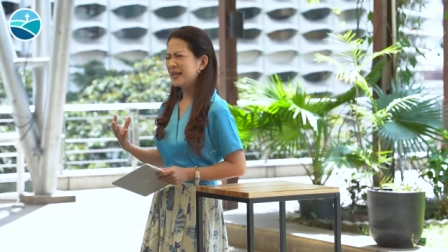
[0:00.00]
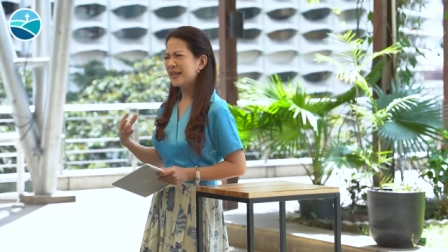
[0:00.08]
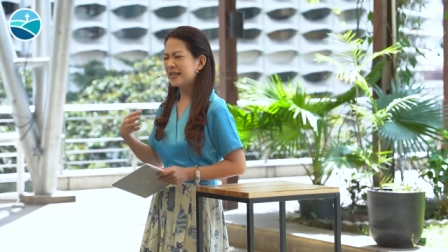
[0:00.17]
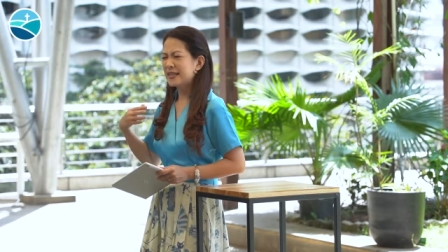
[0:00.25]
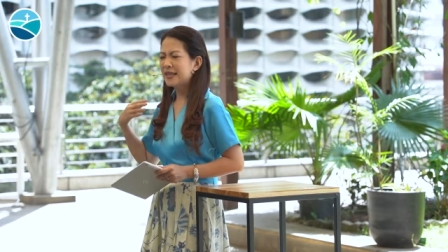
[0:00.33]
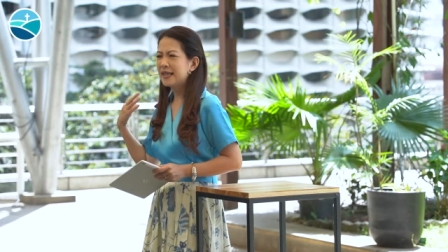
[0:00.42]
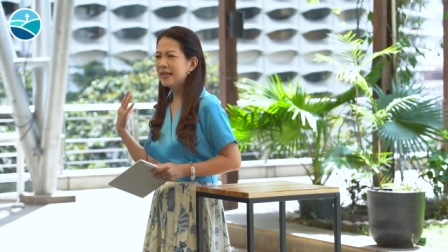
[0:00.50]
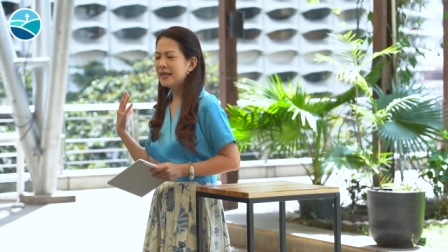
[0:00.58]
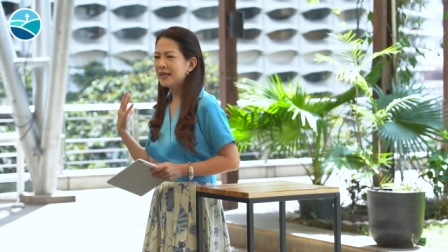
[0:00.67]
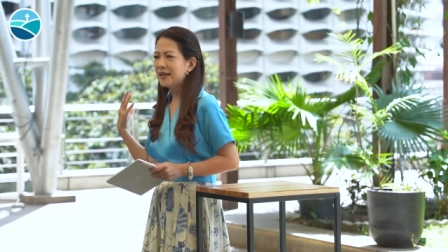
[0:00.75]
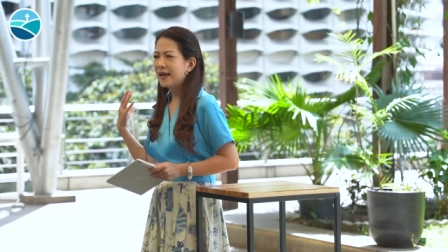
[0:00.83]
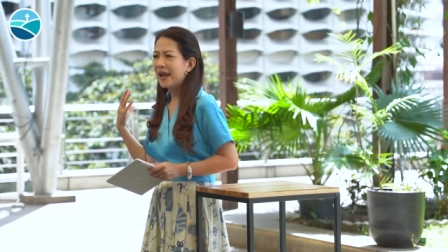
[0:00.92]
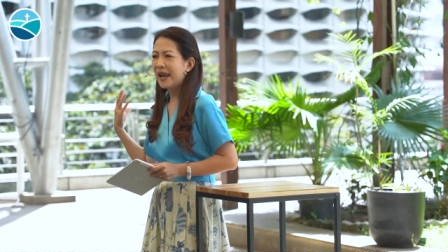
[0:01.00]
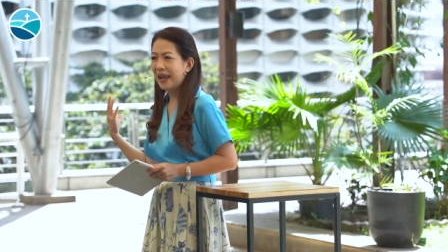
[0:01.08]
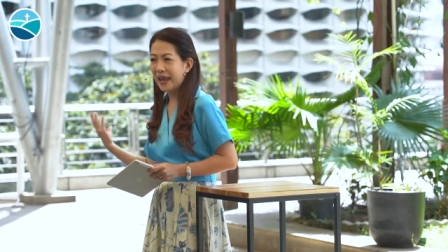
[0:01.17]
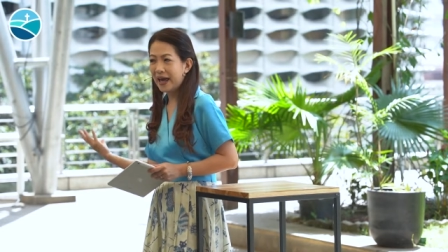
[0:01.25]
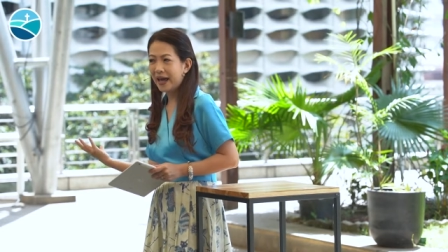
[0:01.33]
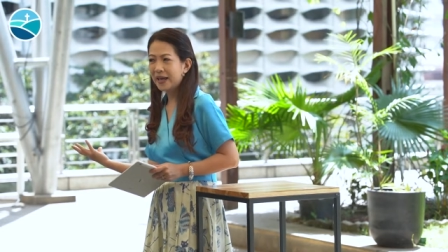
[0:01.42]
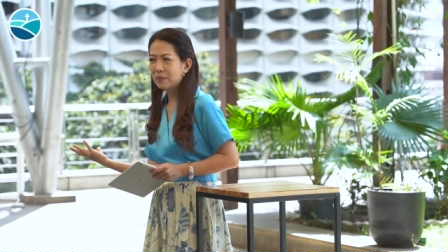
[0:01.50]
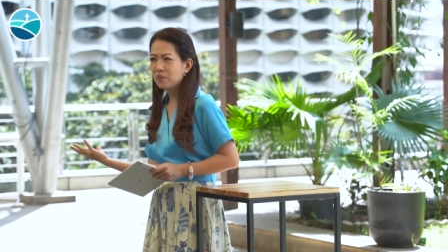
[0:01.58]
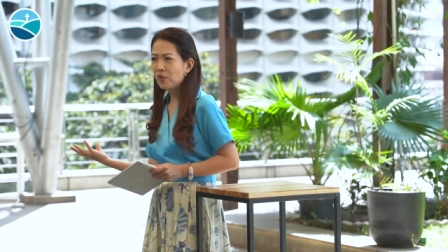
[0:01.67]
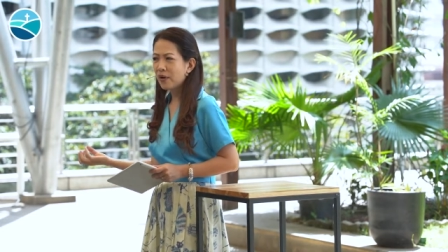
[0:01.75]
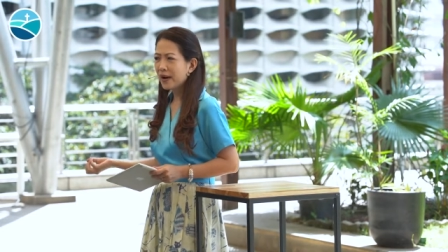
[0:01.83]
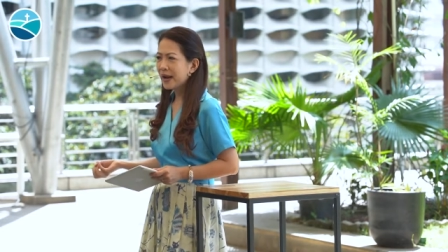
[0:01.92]
Does he like
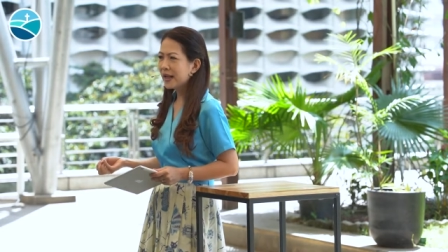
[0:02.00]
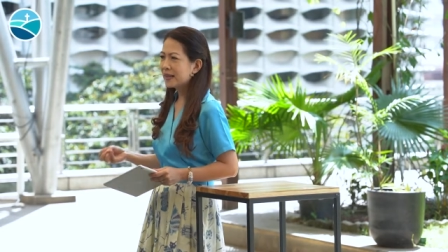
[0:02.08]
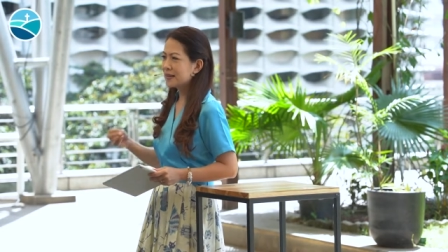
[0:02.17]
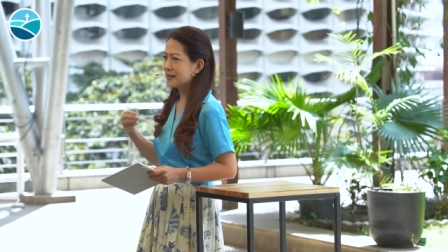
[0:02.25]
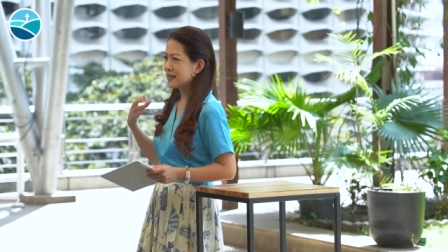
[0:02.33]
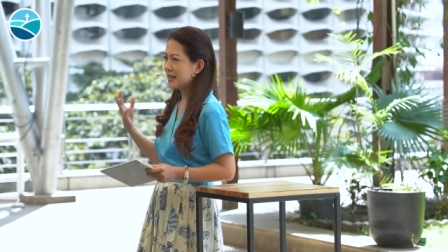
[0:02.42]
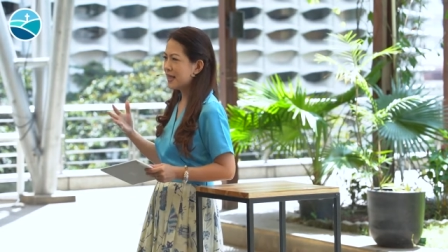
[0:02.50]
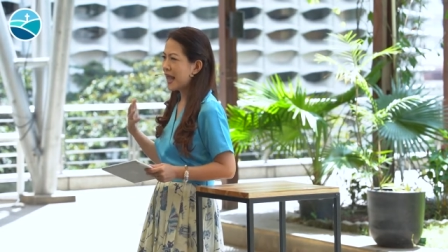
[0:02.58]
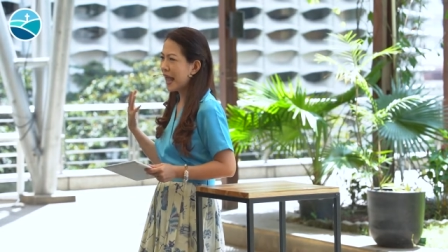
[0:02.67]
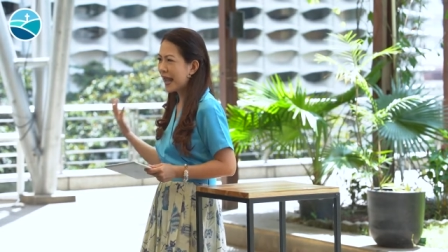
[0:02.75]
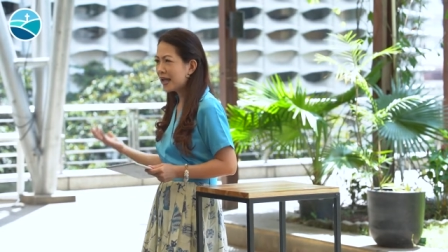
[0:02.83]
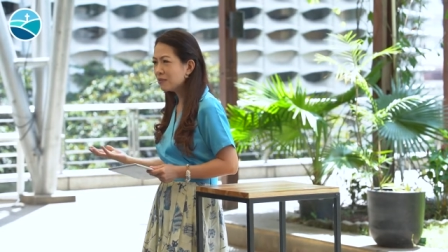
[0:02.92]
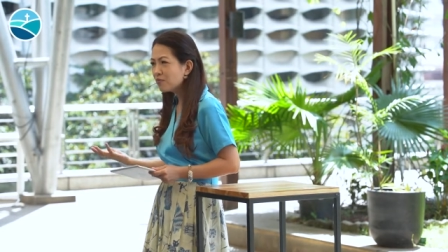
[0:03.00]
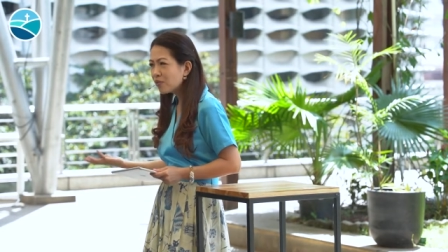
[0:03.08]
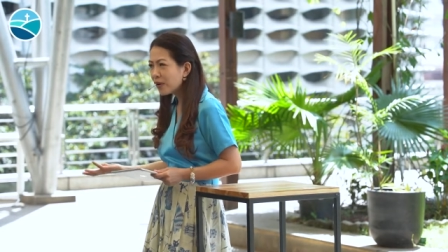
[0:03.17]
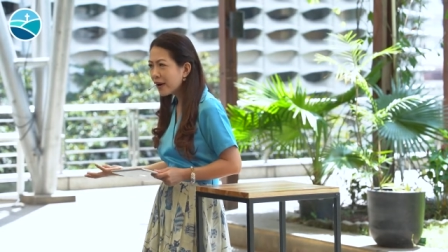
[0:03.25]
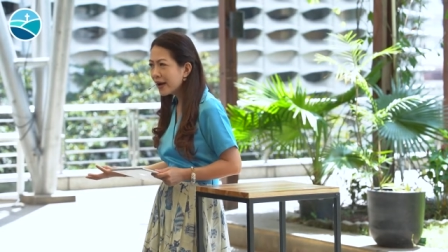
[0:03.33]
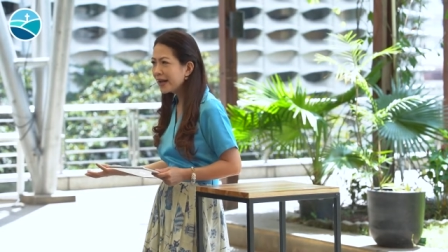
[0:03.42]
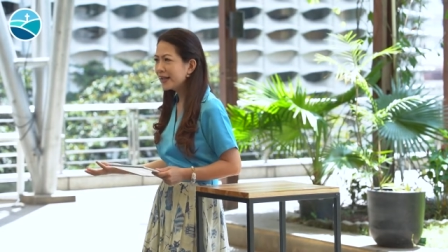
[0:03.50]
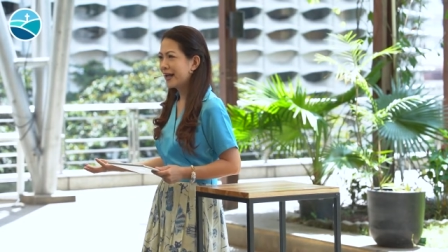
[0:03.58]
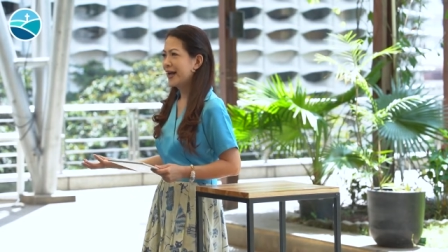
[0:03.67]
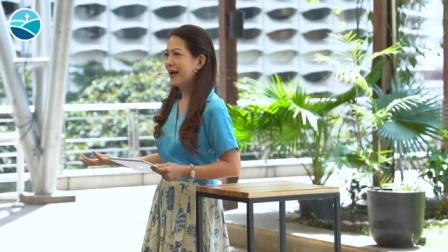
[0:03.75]
pride? Does he hate pride?